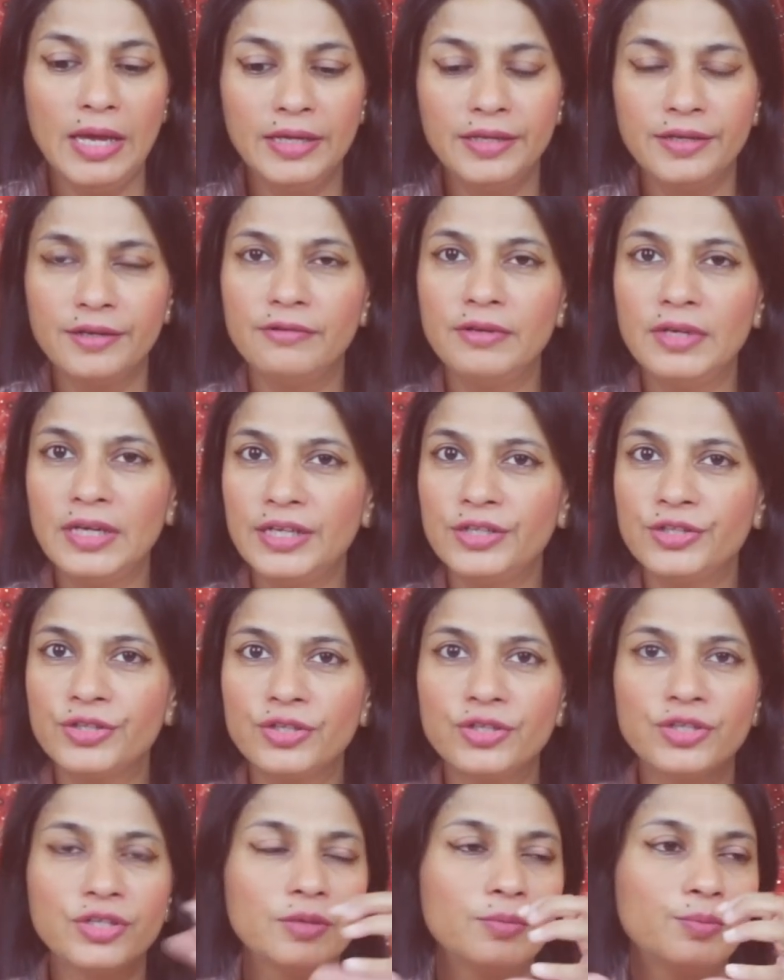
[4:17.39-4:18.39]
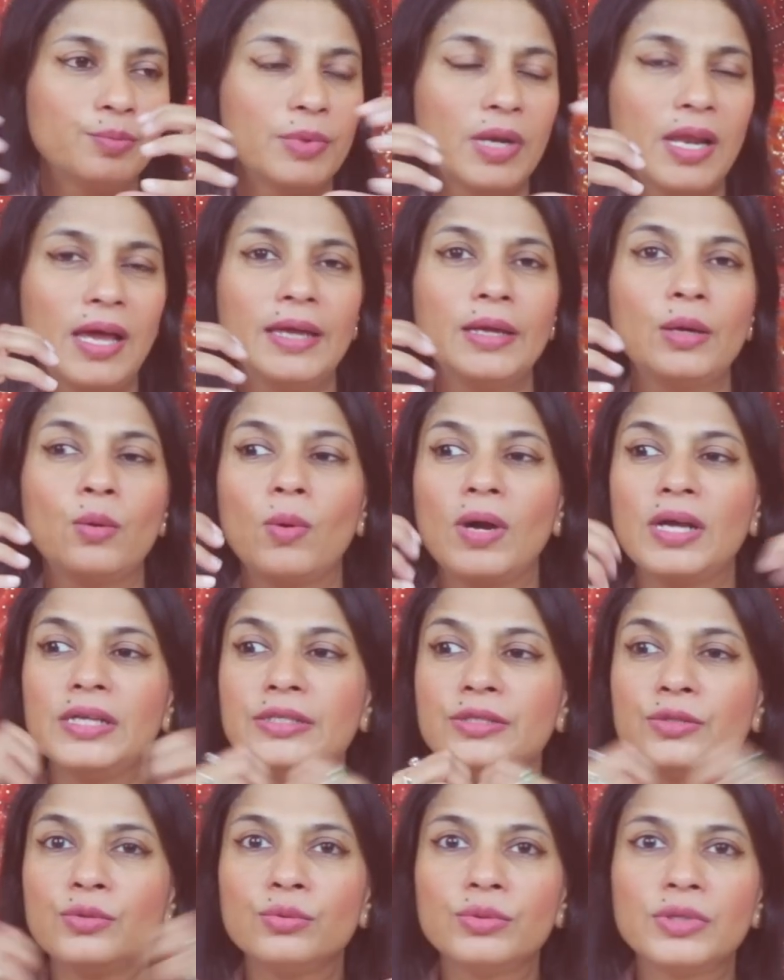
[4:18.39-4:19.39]
In a relationship,
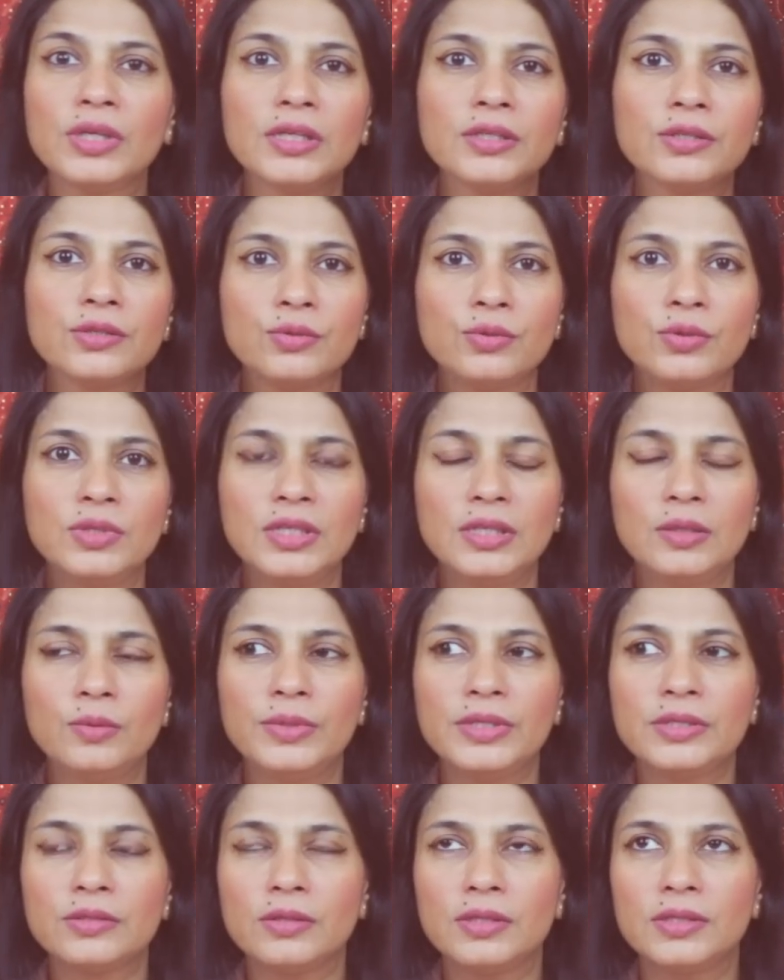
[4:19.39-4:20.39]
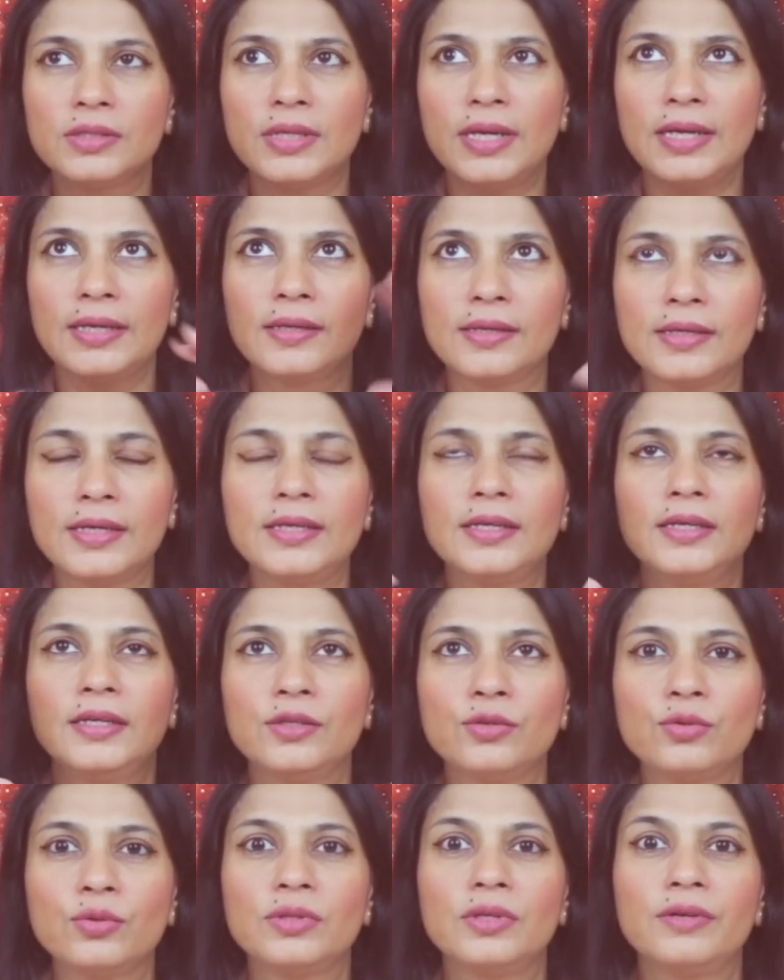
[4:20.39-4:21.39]
likewise, two things to deal with. So it's like getting
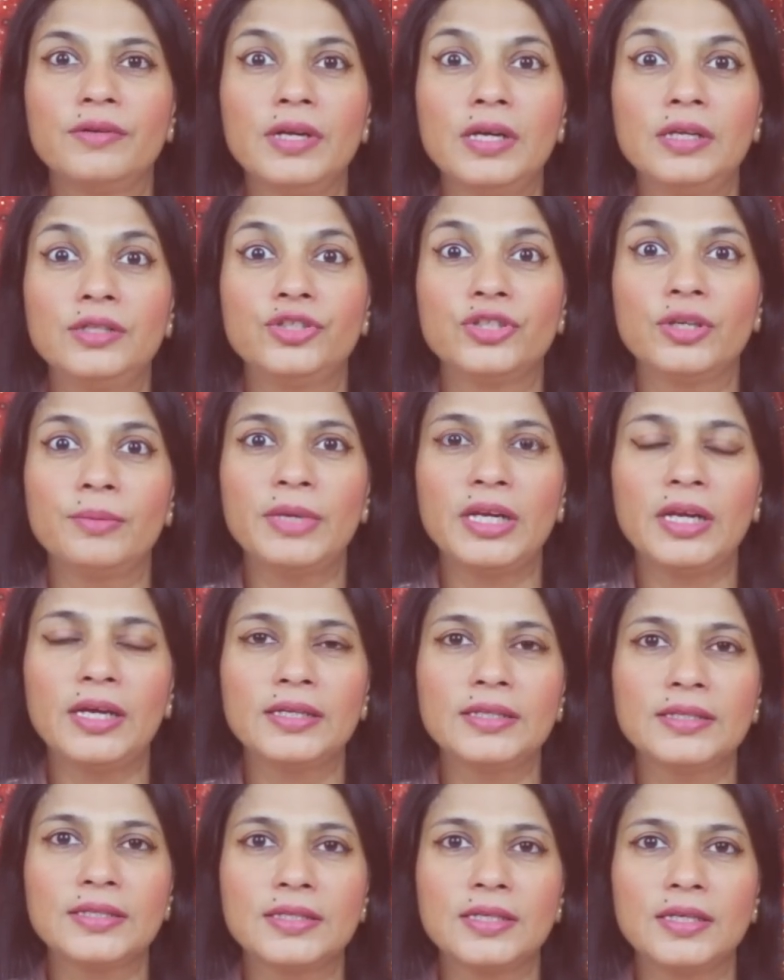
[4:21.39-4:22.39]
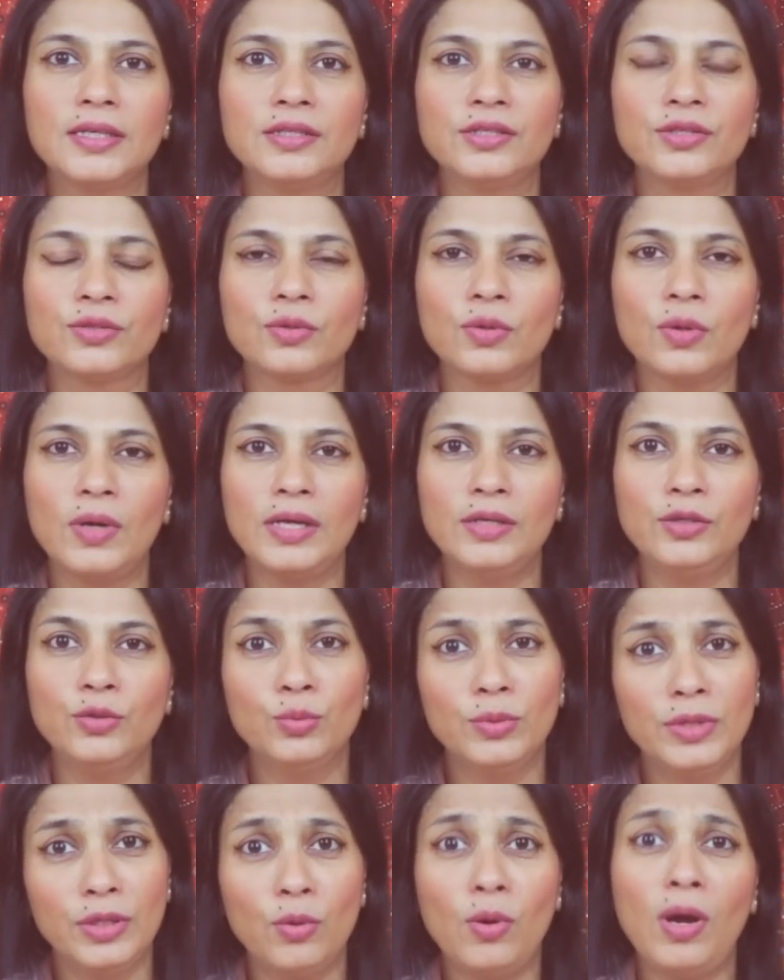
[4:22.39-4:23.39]
into the real Gemini state, you know, and
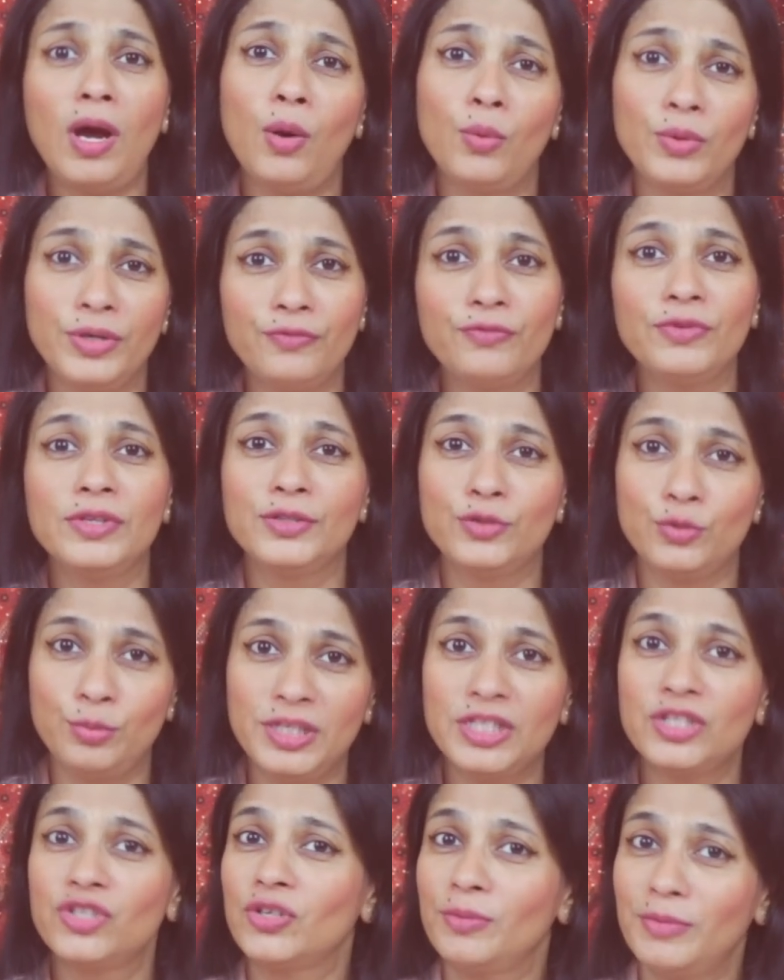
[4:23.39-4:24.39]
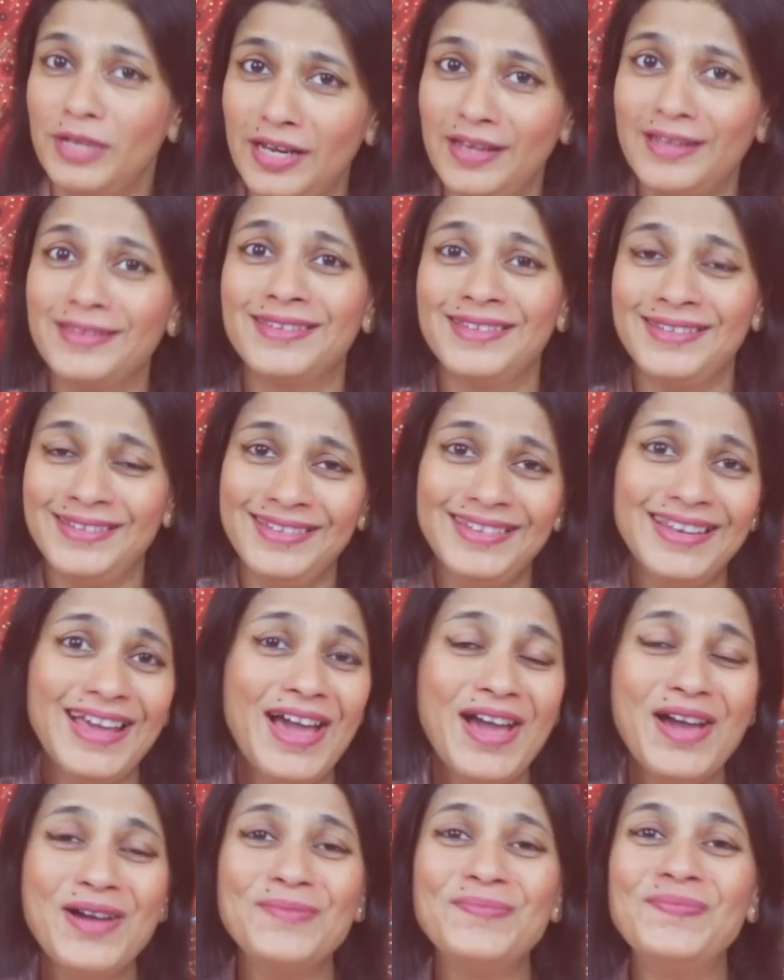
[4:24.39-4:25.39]
you will know how it feels to be a Gemini then,
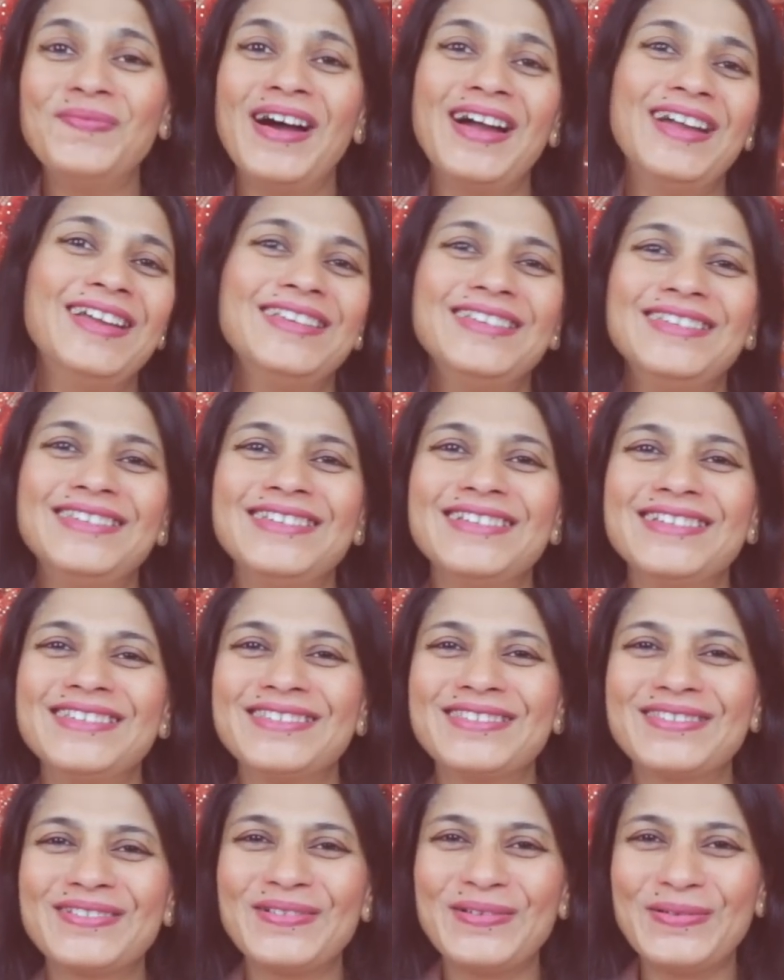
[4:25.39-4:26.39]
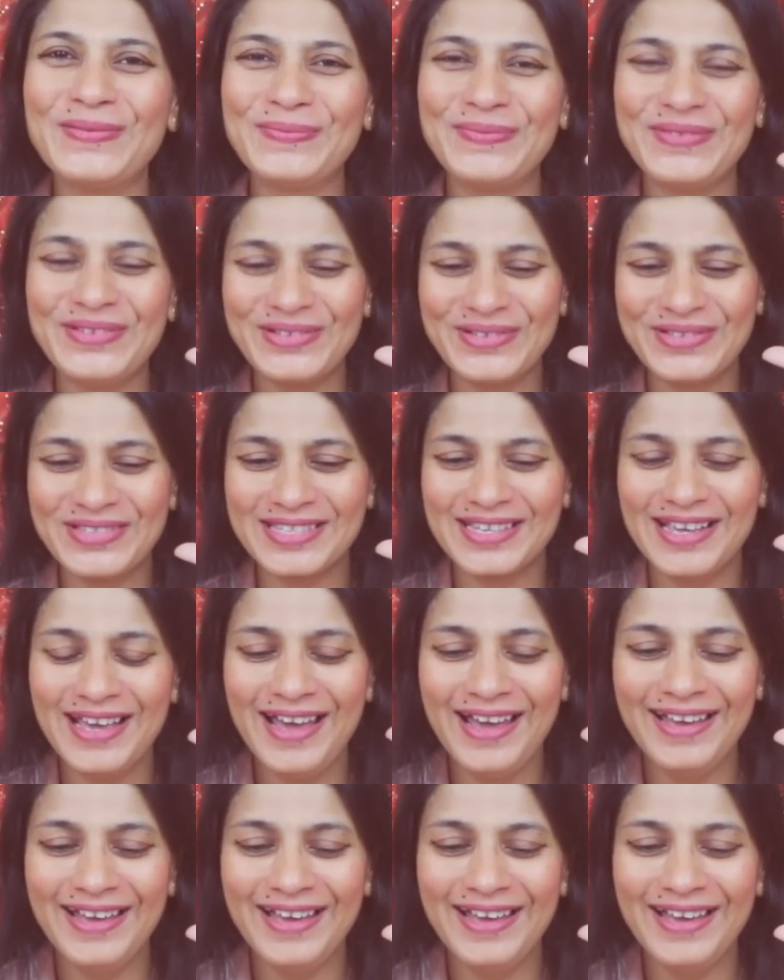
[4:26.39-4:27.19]
my dear Scorpios.